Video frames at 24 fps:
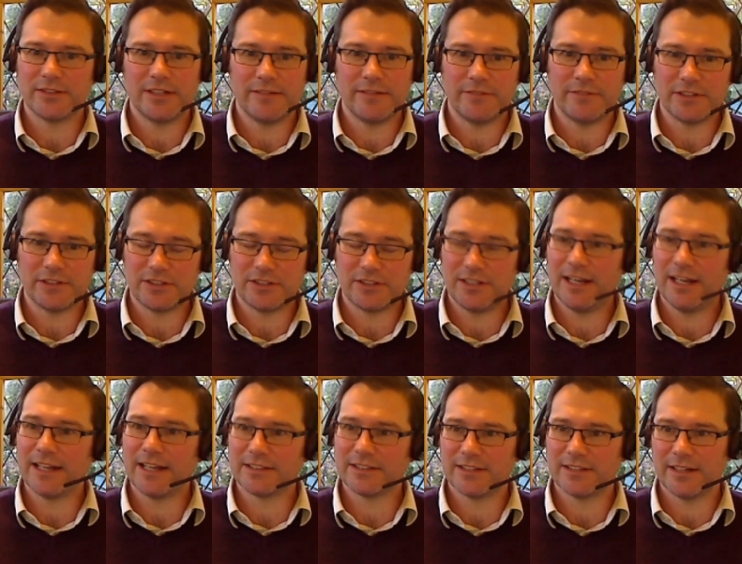And if it's still
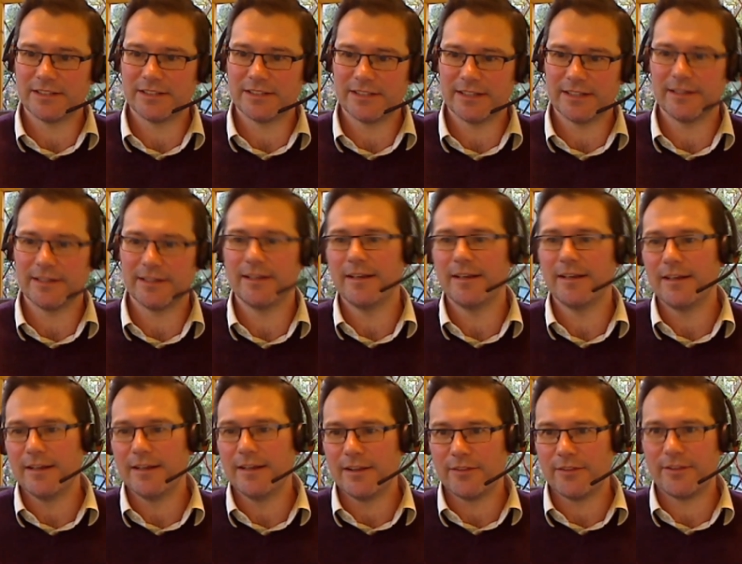exciting,
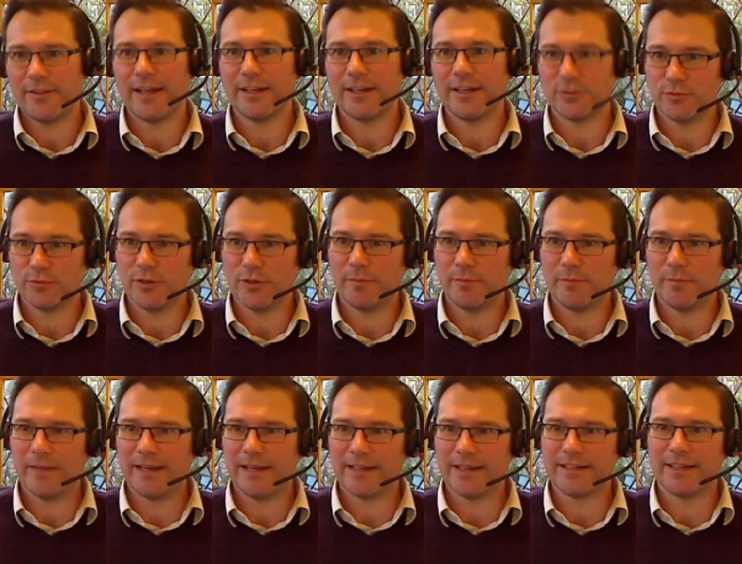then it's worth
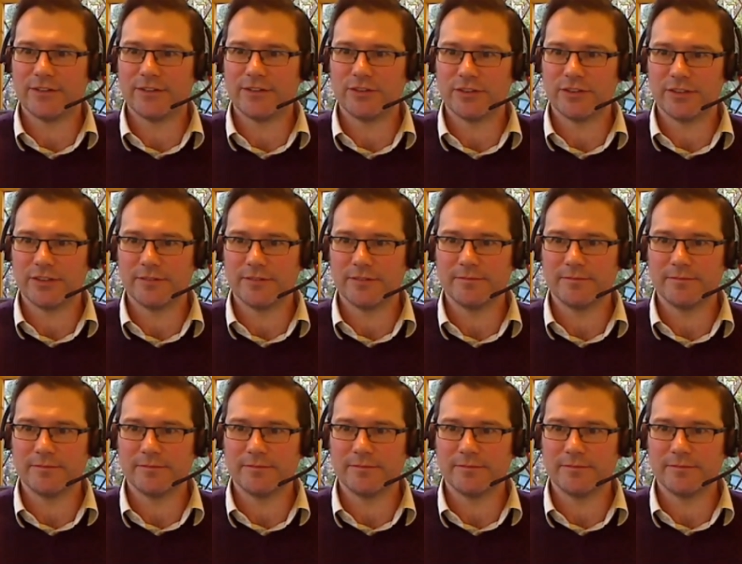paying attention to.